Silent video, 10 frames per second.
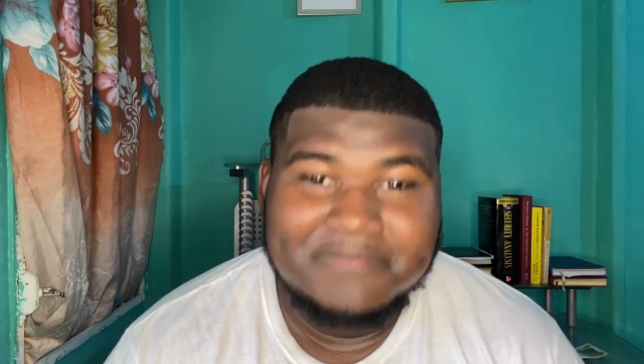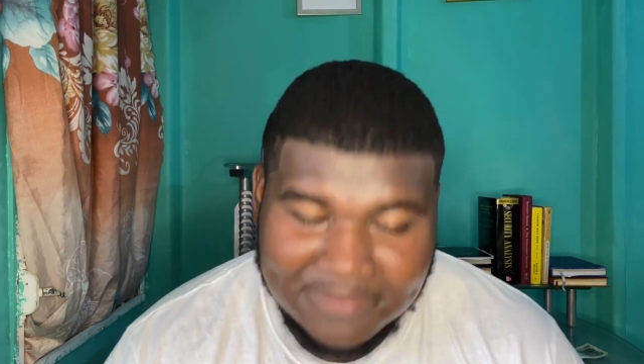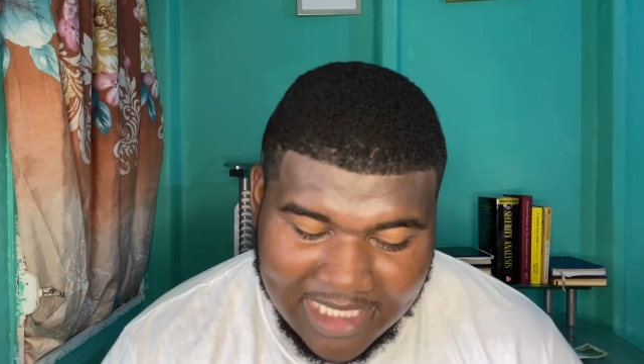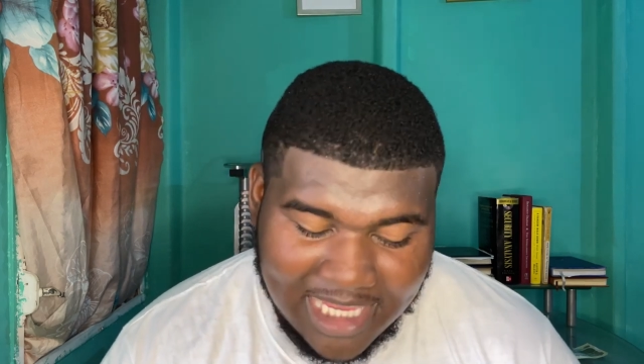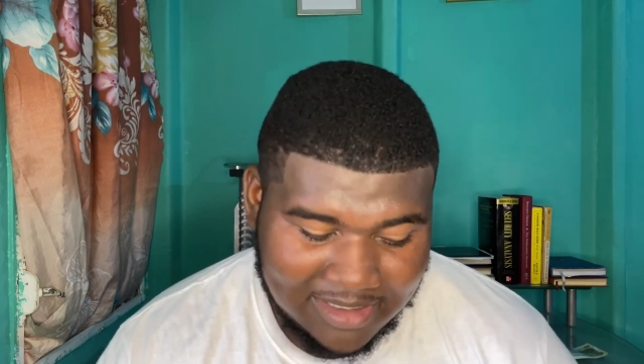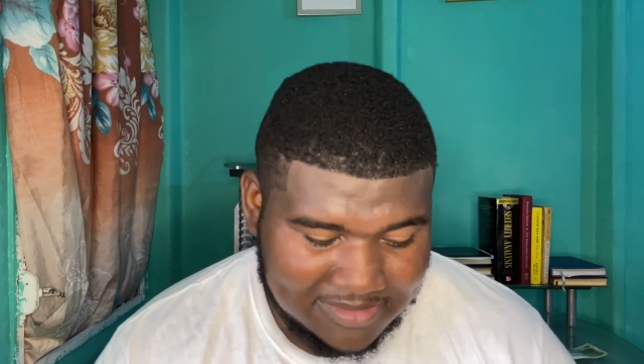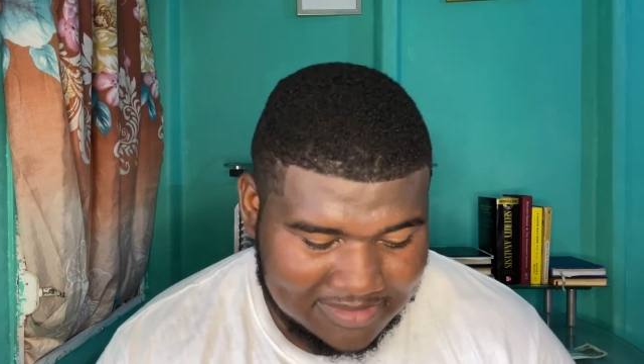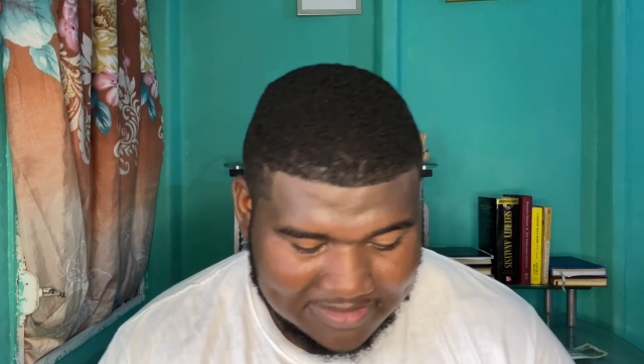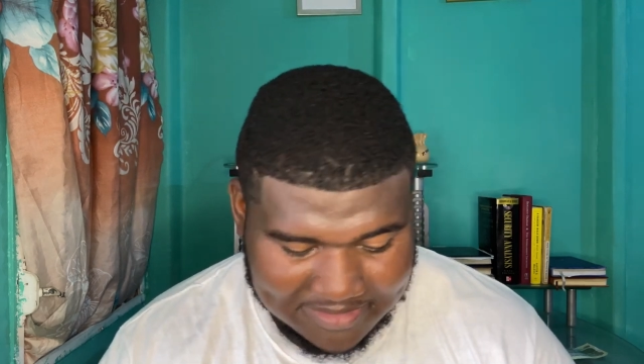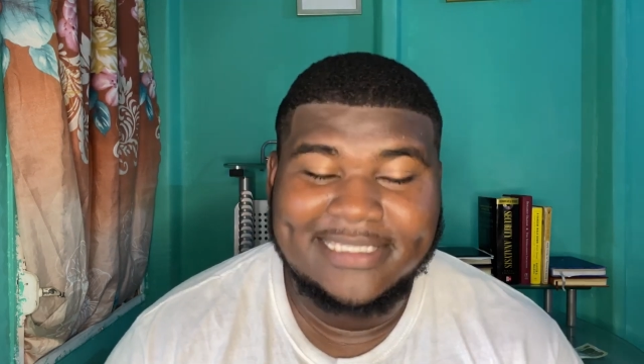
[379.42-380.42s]
Yeah.
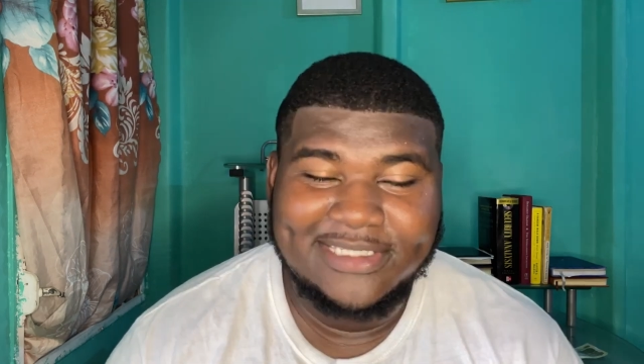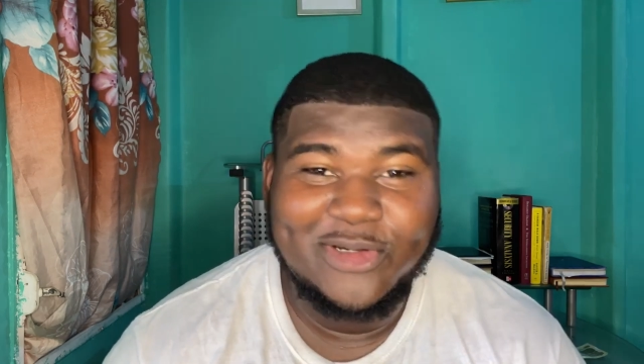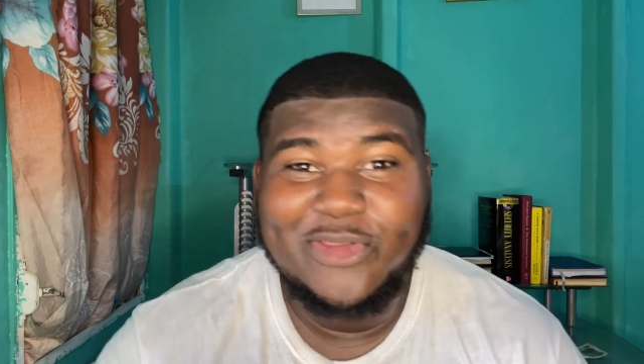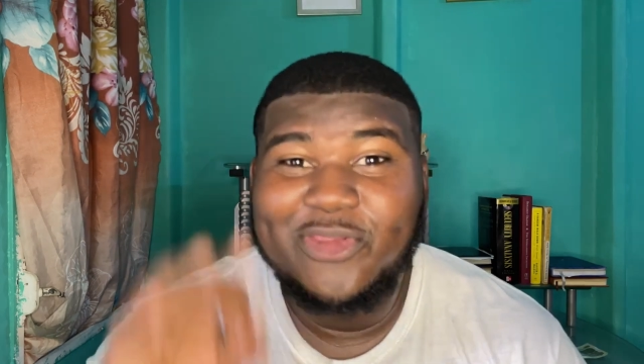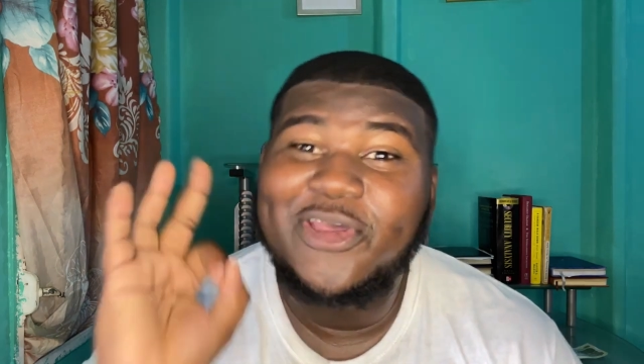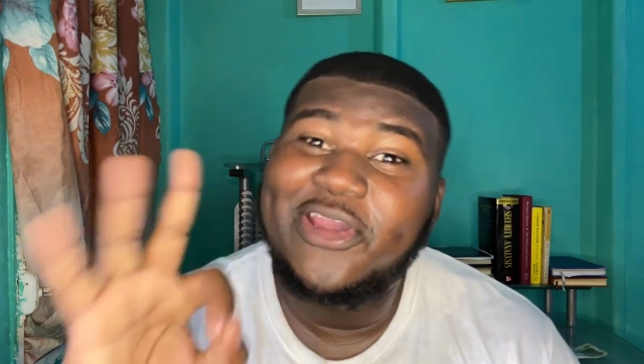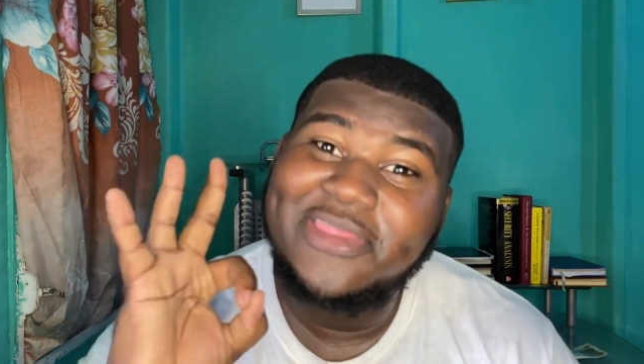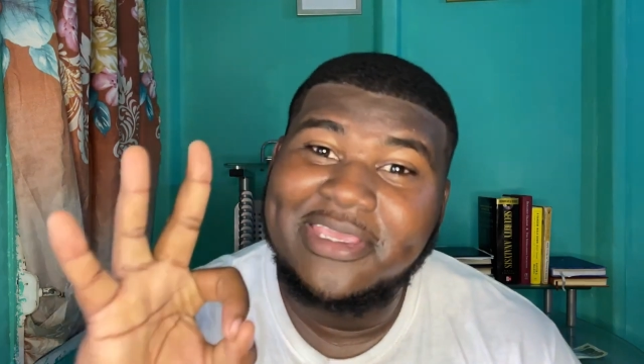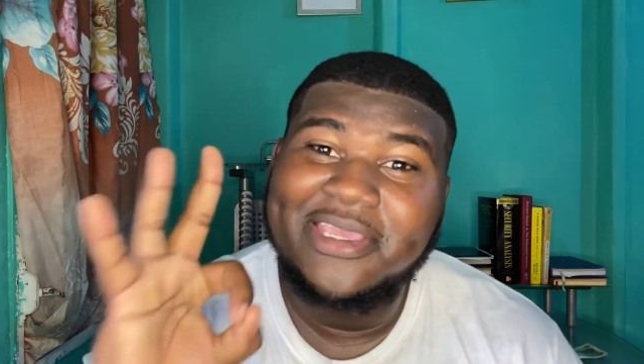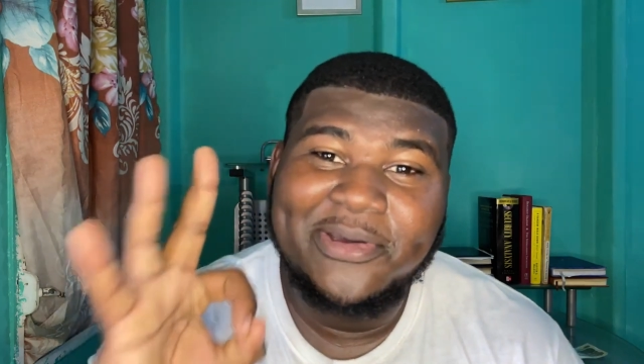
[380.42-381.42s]
So the third
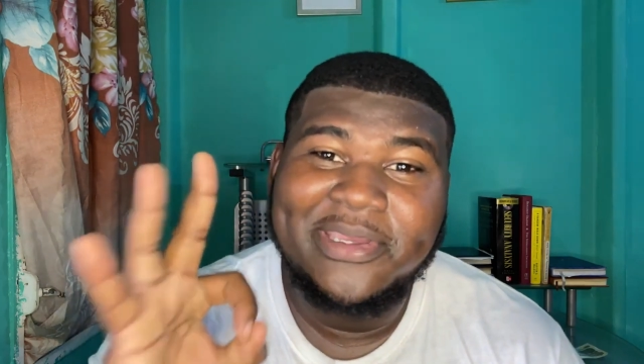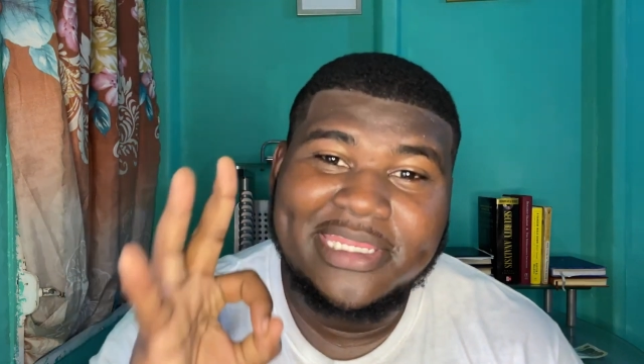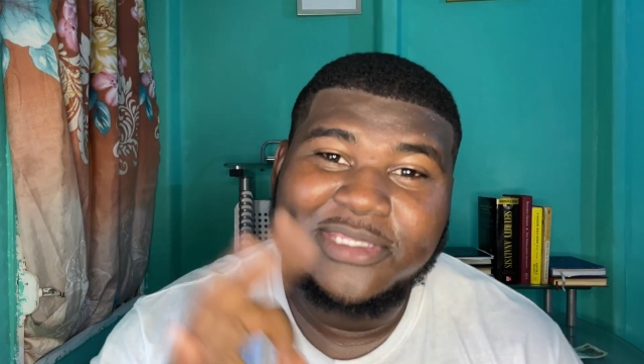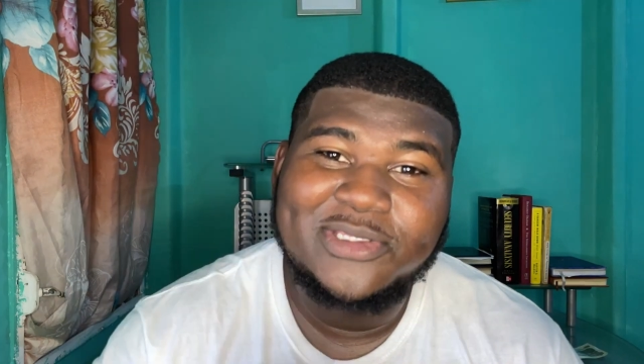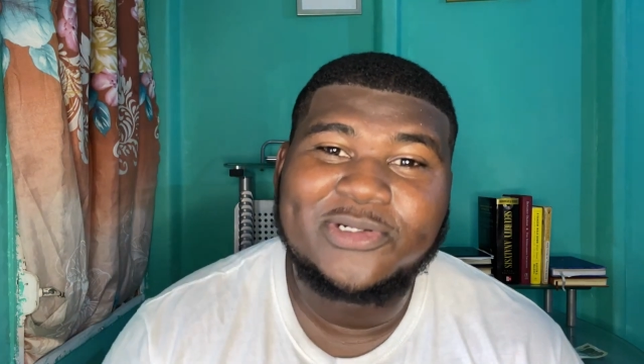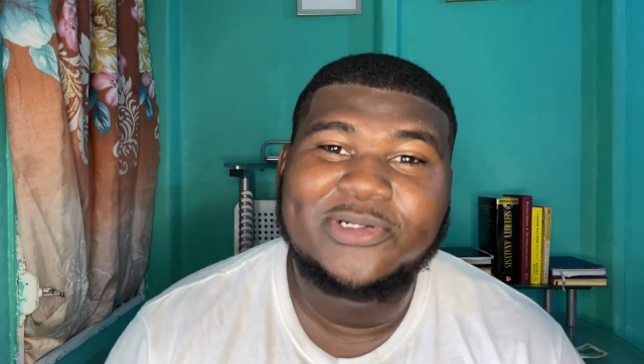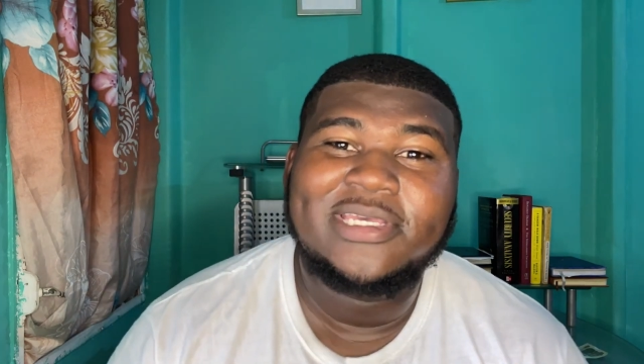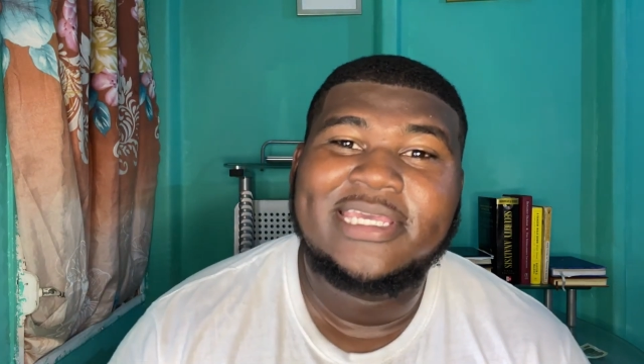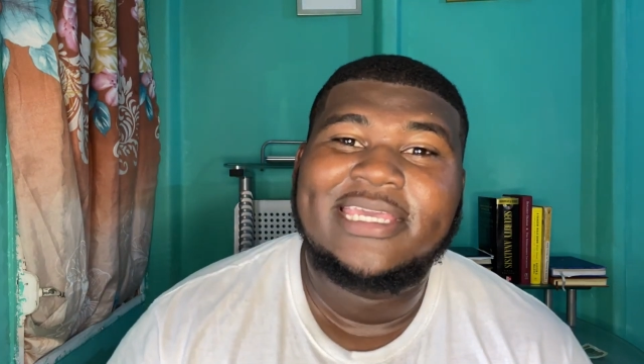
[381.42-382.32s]
thing you're going to need to do